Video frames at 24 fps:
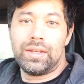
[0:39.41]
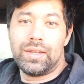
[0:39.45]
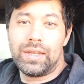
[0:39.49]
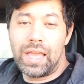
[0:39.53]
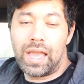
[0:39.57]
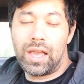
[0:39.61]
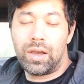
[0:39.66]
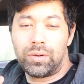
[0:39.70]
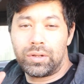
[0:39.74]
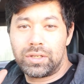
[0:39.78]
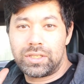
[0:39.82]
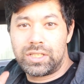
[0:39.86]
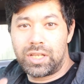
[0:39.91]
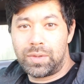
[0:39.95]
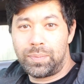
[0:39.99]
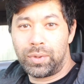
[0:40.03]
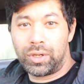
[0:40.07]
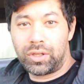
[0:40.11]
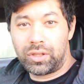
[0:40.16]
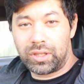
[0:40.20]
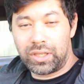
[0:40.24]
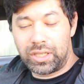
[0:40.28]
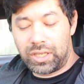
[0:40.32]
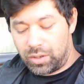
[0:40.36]
Now,
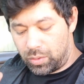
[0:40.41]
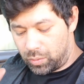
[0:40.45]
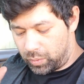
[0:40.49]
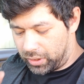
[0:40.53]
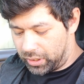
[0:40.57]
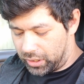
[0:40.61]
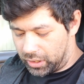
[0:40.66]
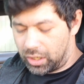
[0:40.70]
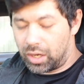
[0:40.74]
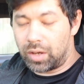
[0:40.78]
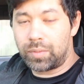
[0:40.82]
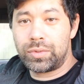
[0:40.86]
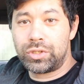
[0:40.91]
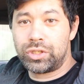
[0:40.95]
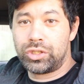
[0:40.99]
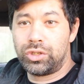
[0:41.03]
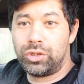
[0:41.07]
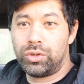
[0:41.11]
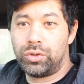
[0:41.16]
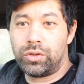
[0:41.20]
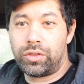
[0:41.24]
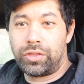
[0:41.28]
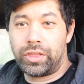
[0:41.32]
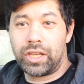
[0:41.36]
typically when it comes
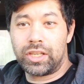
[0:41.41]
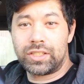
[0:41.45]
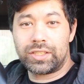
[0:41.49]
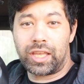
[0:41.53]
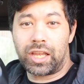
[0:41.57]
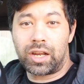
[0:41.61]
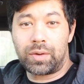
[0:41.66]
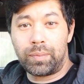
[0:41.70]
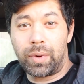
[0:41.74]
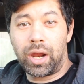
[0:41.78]
to things like